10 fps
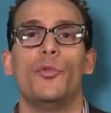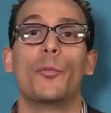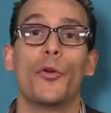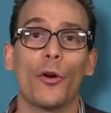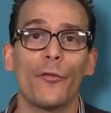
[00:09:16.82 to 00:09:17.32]

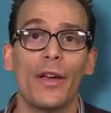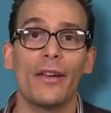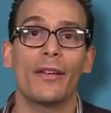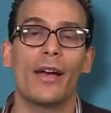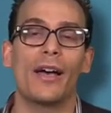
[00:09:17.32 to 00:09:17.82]

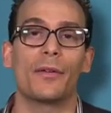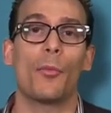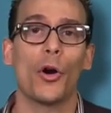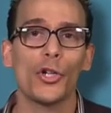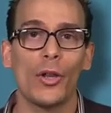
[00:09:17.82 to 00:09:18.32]
Buprenorphine, as a
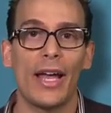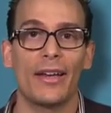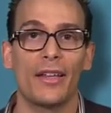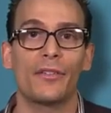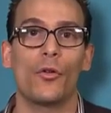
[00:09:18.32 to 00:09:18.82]
partial
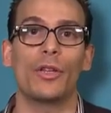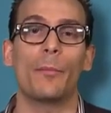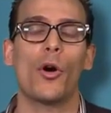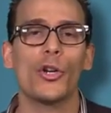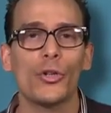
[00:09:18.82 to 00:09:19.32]
agonist, only
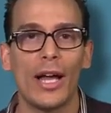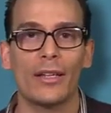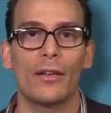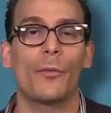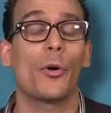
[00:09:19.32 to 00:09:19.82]
partially
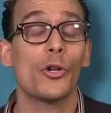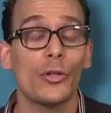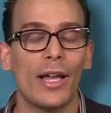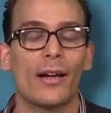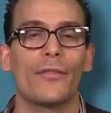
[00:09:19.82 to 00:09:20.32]

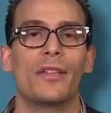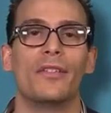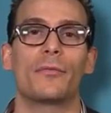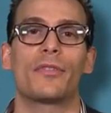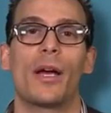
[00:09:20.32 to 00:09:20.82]
activates
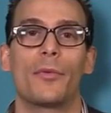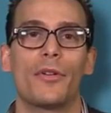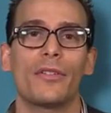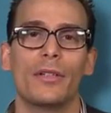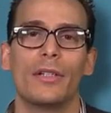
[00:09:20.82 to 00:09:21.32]
these
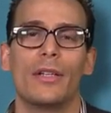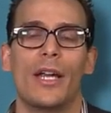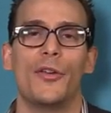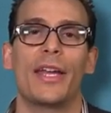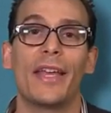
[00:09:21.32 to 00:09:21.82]
receptors,
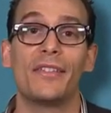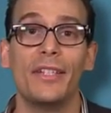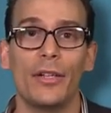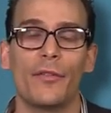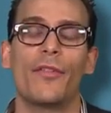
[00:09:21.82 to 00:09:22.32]
and you get that
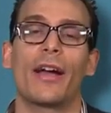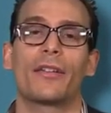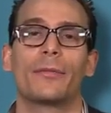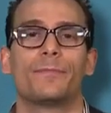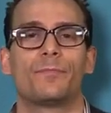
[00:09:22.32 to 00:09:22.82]
ceiling
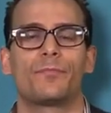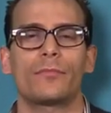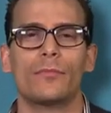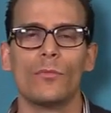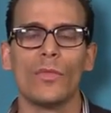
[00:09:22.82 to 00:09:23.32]
effect.
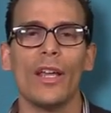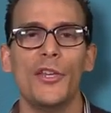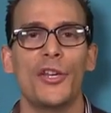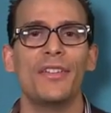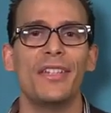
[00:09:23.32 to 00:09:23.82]

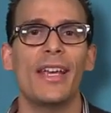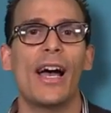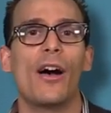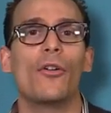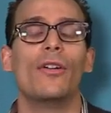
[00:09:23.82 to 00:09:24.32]
And you can see
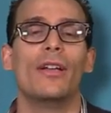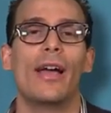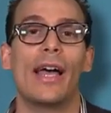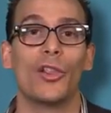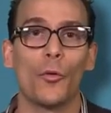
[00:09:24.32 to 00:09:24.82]
how,
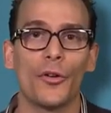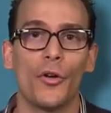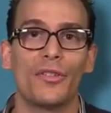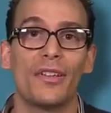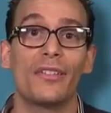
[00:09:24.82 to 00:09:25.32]
at lower
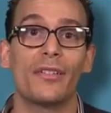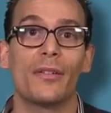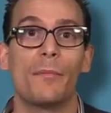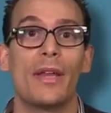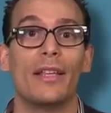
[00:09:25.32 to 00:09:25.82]
doses,
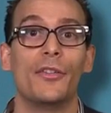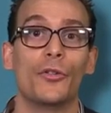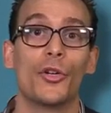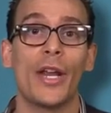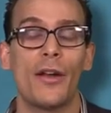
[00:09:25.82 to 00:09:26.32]
may lead
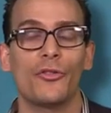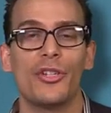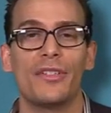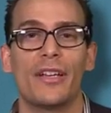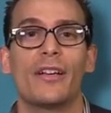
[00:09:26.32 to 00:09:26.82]
to good
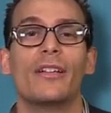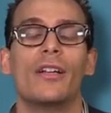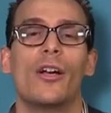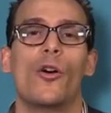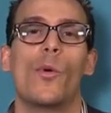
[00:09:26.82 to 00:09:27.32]
analgesia,
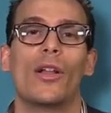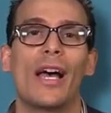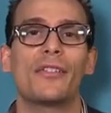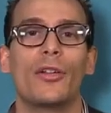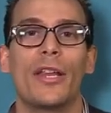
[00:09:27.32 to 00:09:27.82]
while
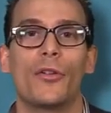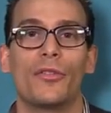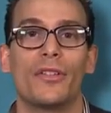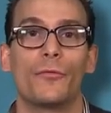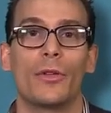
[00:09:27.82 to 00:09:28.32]
escalating
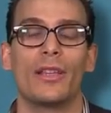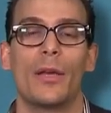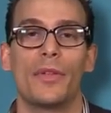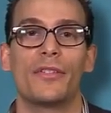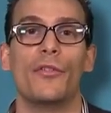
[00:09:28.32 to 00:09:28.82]
doses really
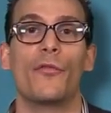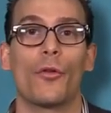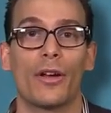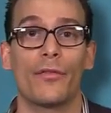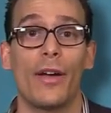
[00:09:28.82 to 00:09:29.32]
limits the
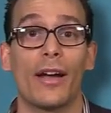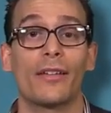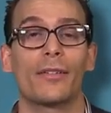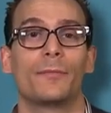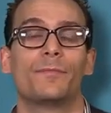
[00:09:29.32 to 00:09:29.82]
euphoric
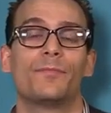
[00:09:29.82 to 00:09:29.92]
effect.